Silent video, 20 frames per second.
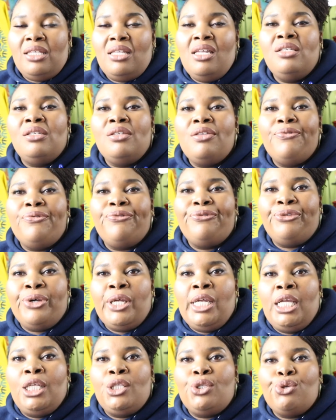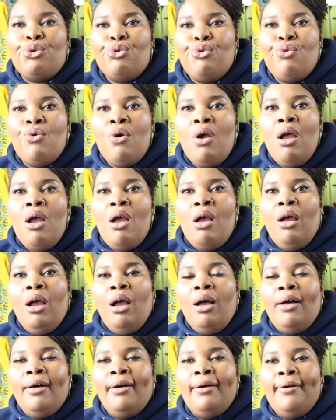These are the friends who
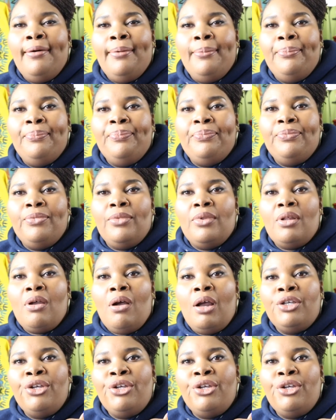are